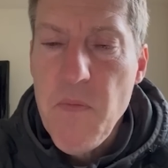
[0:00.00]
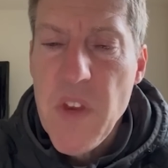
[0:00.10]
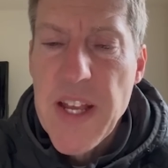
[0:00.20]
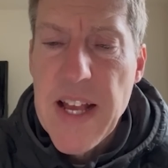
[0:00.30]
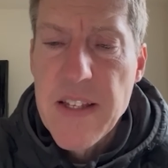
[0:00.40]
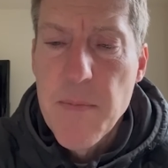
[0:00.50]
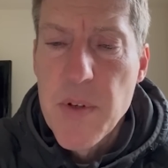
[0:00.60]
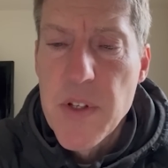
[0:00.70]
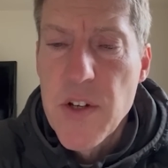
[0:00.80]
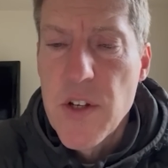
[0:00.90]
He gets in
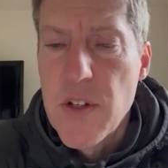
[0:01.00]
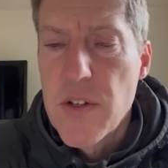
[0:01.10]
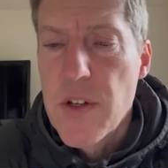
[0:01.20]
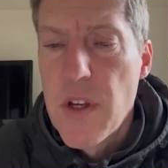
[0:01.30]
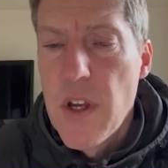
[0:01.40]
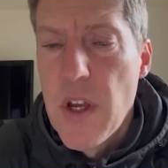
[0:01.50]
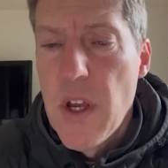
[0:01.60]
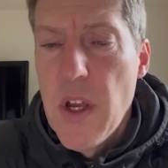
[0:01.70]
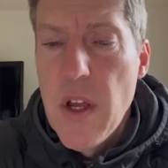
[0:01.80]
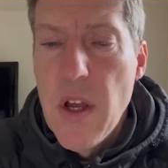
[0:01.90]
positions,
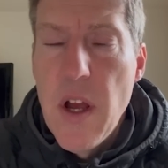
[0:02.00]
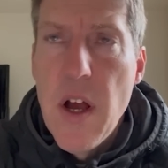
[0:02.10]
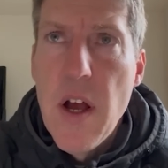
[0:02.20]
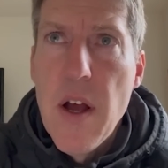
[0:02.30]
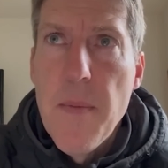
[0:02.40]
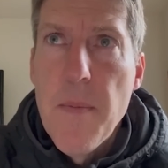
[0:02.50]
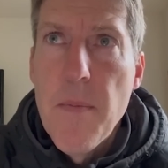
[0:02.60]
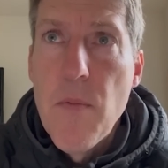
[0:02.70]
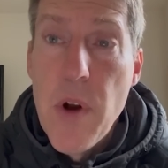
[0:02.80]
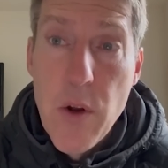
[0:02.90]

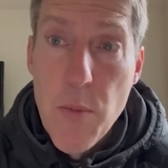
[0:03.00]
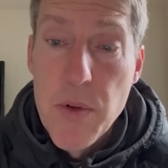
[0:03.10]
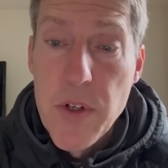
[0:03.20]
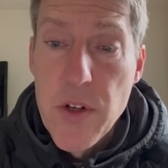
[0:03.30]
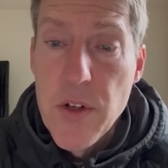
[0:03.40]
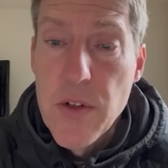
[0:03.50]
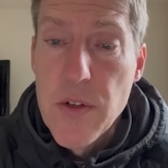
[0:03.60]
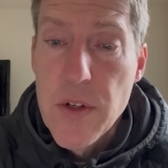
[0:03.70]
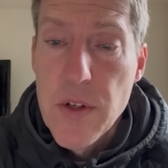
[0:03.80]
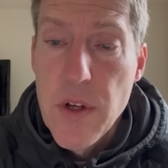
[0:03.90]
really good positions,